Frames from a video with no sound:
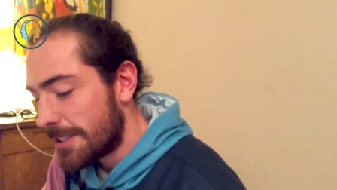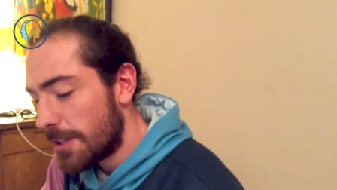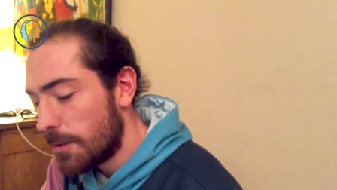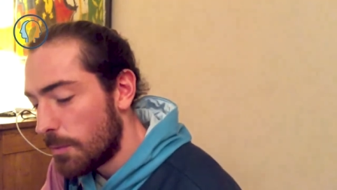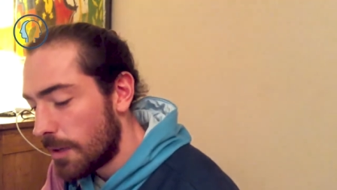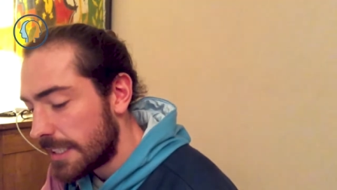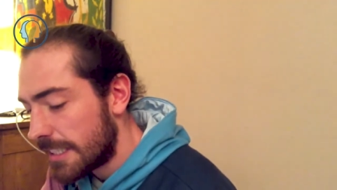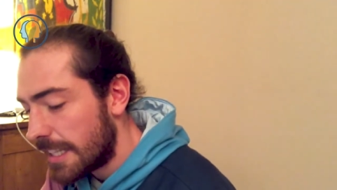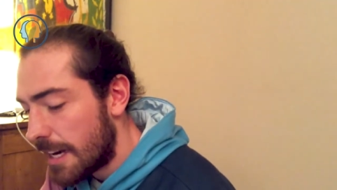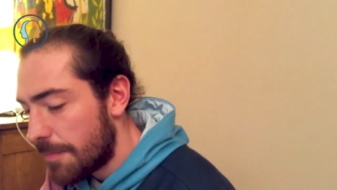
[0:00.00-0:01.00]
So
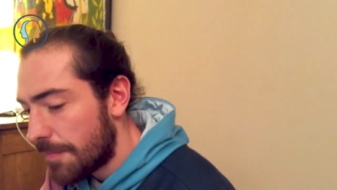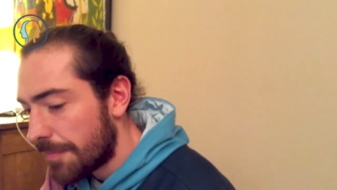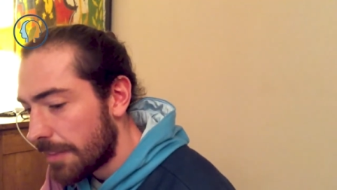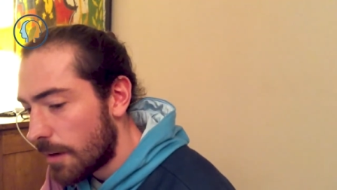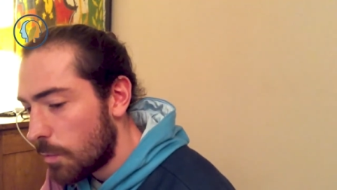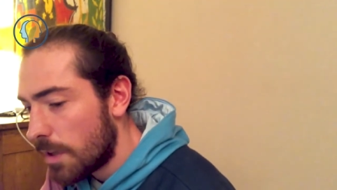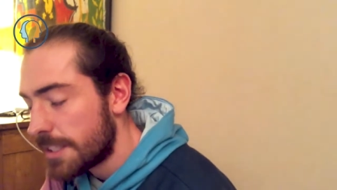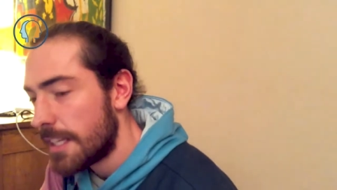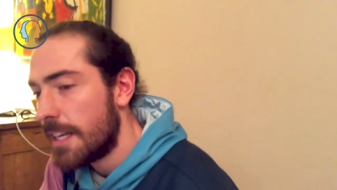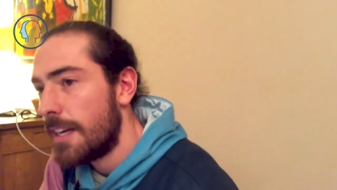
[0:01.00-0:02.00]
what's um
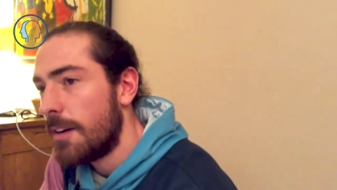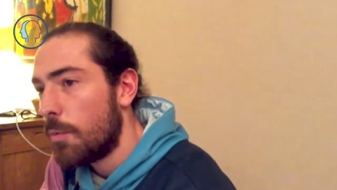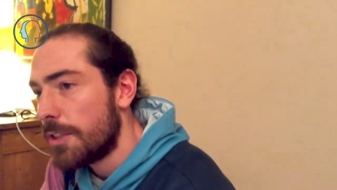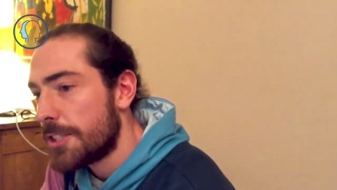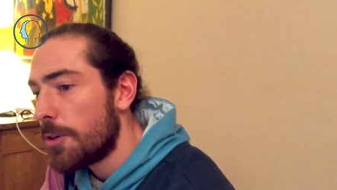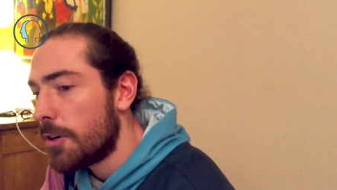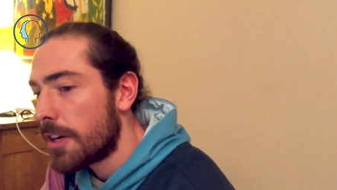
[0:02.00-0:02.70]
what's a uh, what's